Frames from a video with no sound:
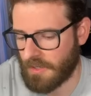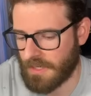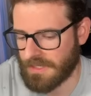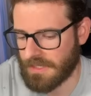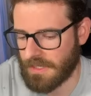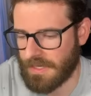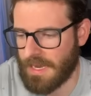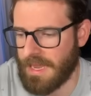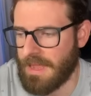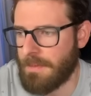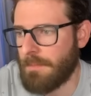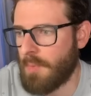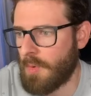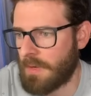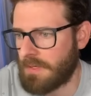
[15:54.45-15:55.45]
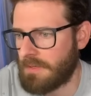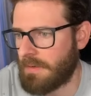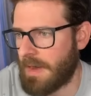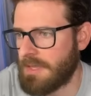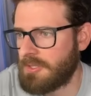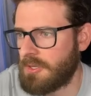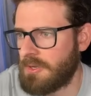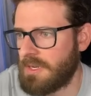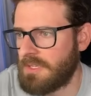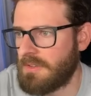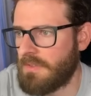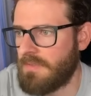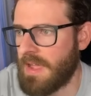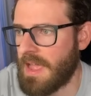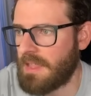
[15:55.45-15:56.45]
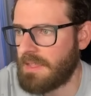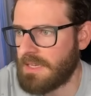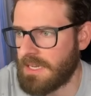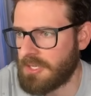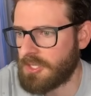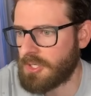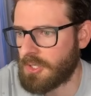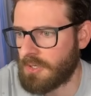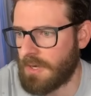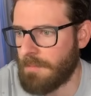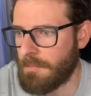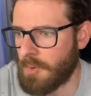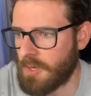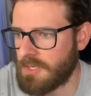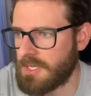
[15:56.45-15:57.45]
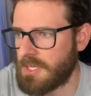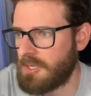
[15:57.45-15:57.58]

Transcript: It's an endpoint, right? So you need to validate your input.